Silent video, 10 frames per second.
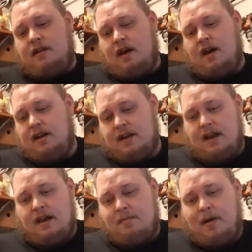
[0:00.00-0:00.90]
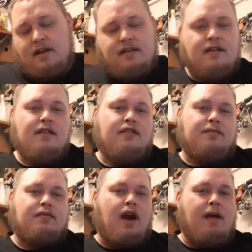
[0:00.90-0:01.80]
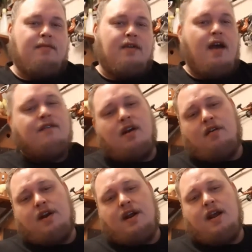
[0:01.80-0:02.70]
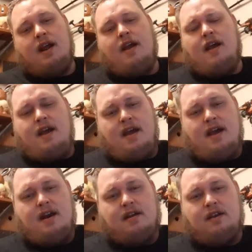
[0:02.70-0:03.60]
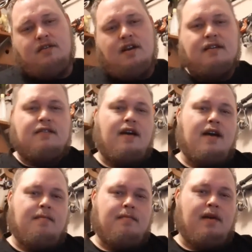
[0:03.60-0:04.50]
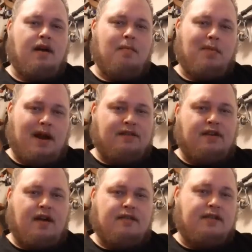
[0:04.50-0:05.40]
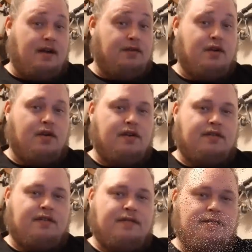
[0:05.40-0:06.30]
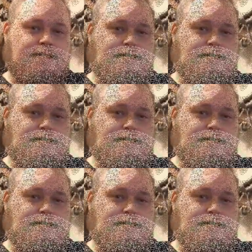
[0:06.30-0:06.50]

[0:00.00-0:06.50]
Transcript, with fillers: Uh, hit that like button, subscribe if you haven't already, and I'll catch you next time on Bradshaw's Outdoors.